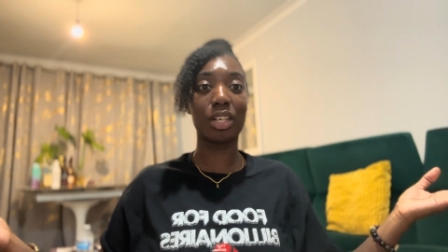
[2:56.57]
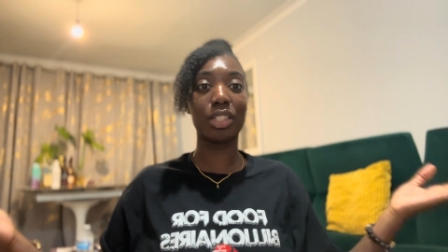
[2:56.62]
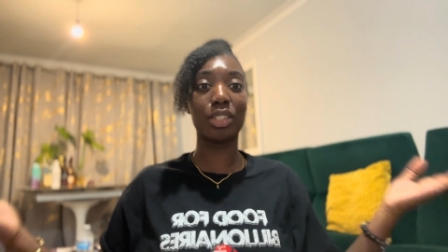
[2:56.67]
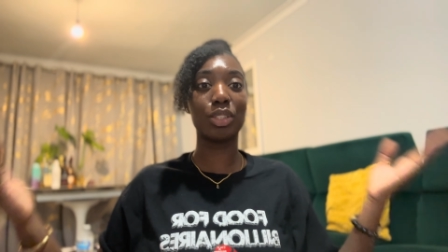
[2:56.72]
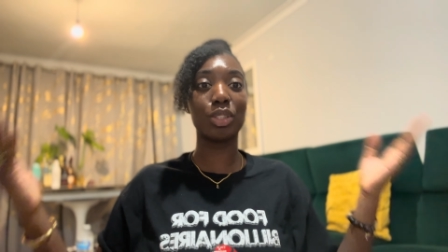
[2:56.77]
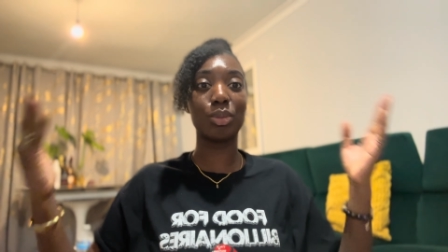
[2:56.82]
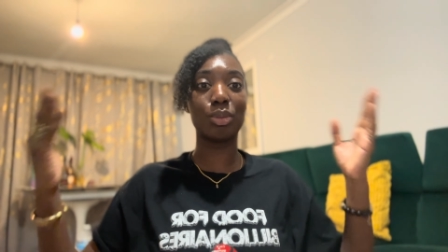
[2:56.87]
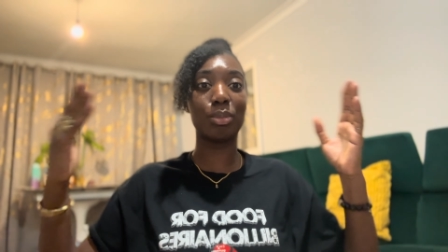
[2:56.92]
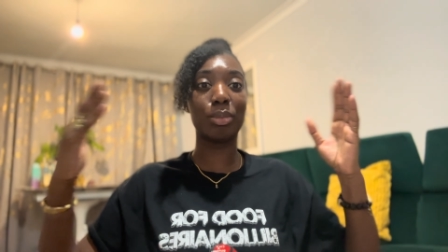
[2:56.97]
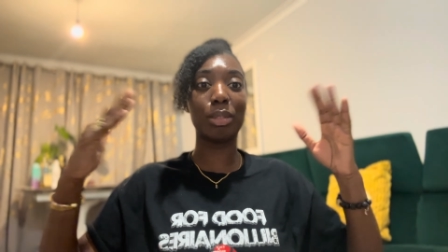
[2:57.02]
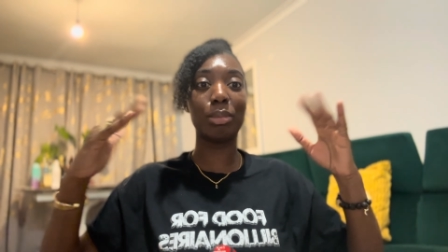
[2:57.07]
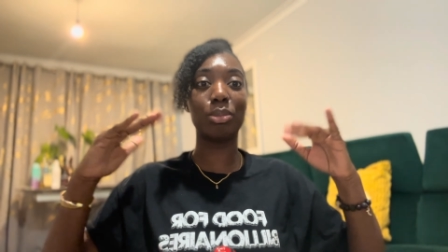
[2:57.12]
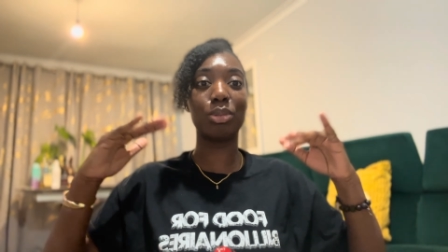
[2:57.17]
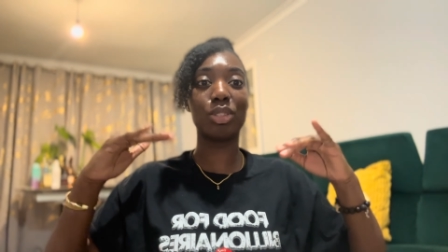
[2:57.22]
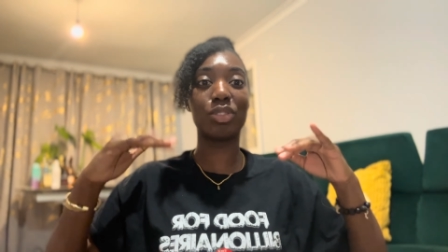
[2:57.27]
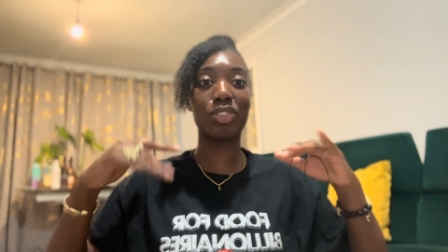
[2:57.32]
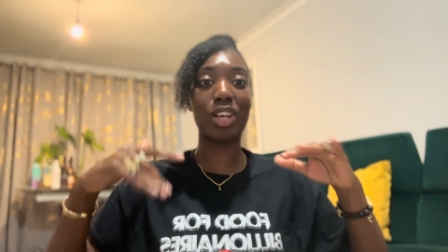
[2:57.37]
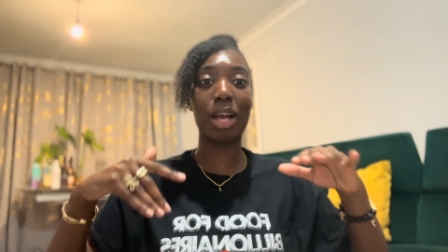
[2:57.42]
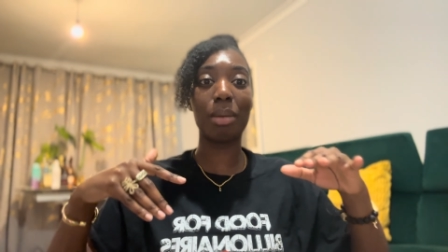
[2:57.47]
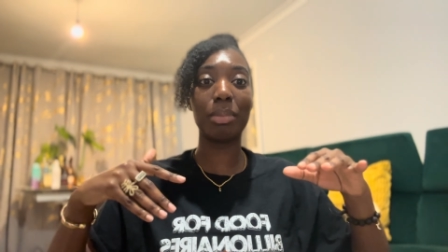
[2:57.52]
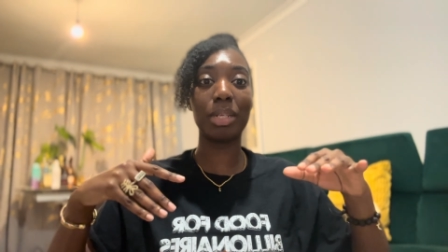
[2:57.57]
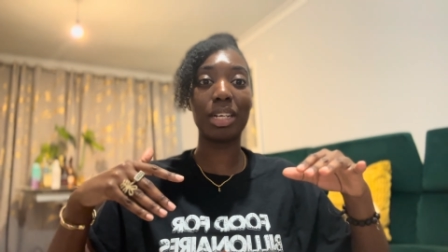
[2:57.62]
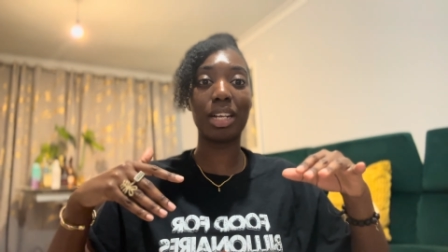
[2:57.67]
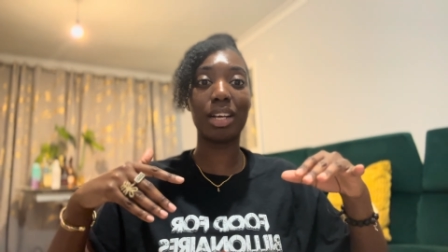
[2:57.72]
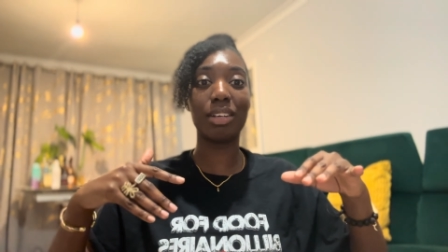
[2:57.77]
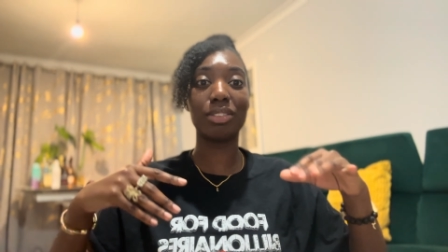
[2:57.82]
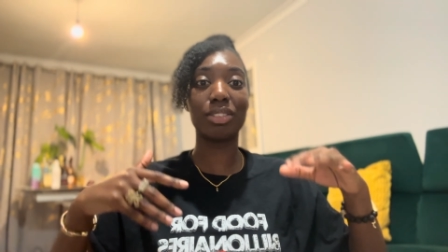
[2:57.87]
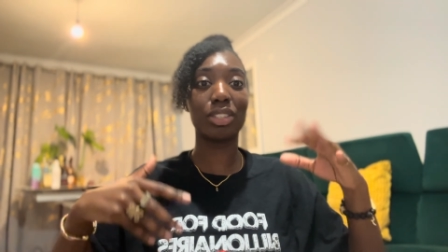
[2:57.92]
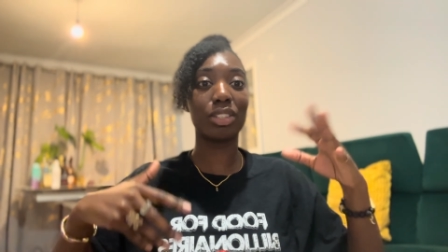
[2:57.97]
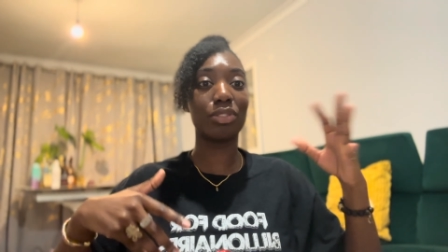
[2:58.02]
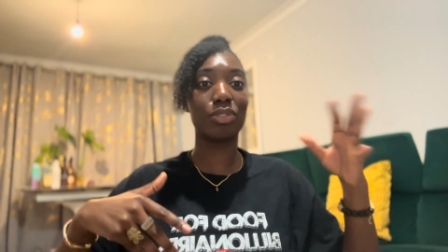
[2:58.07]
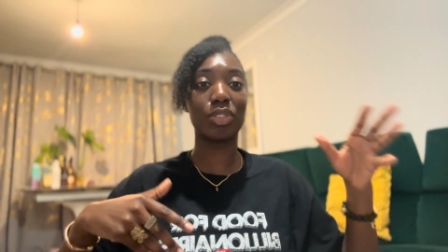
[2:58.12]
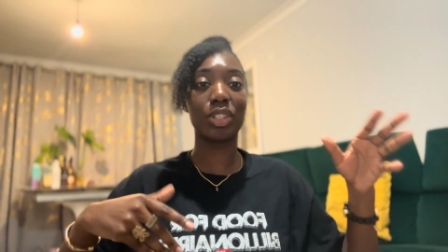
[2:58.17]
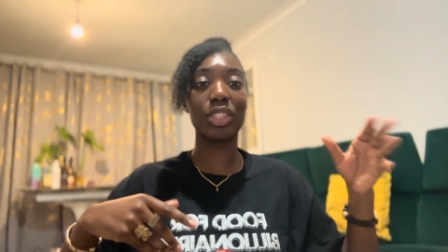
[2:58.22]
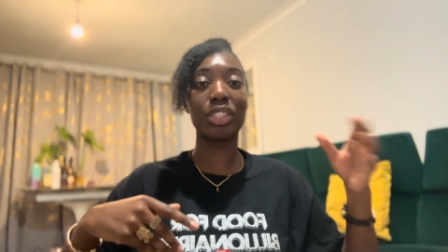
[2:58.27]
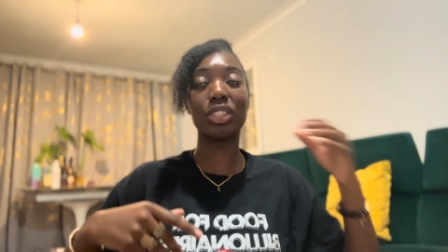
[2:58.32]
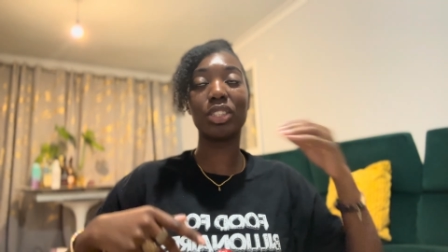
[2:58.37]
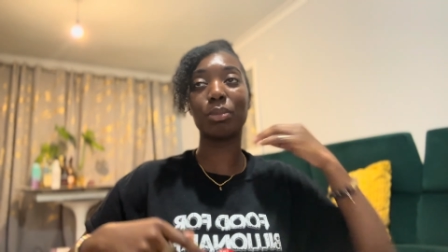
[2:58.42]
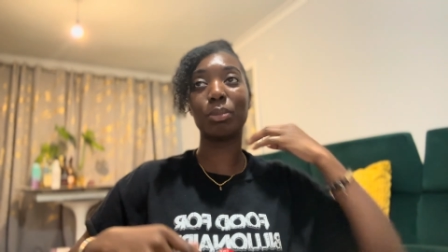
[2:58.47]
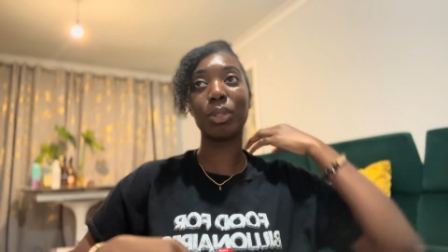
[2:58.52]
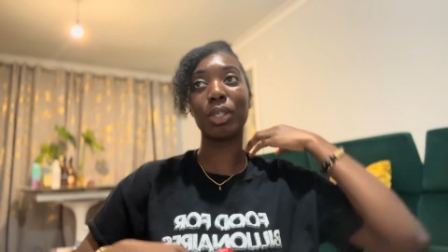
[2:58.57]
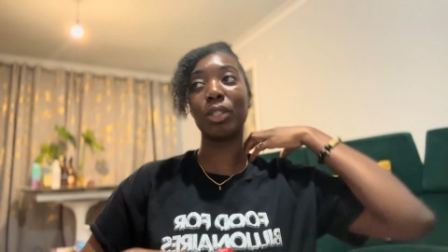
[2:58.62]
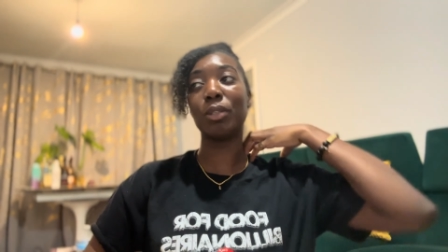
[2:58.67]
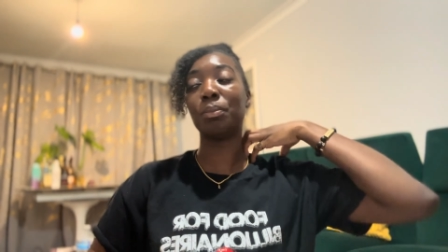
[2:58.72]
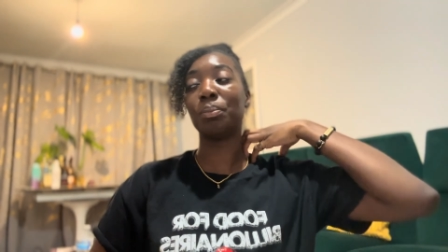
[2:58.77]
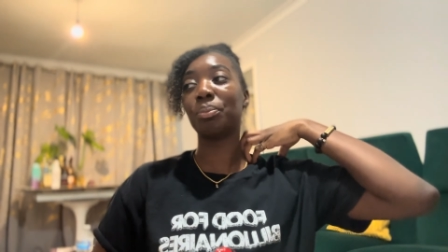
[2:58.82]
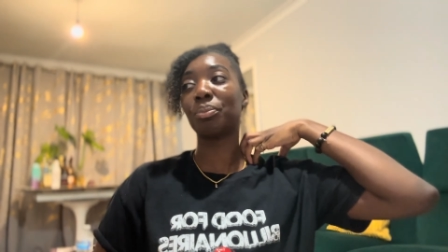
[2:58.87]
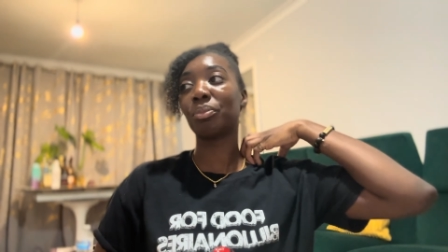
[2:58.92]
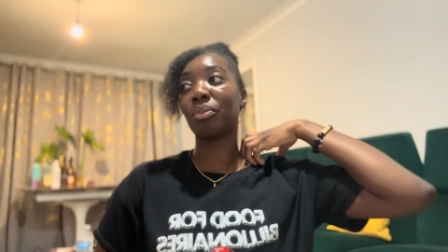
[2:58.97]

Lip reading: I don't know what people's family lives are, friends, but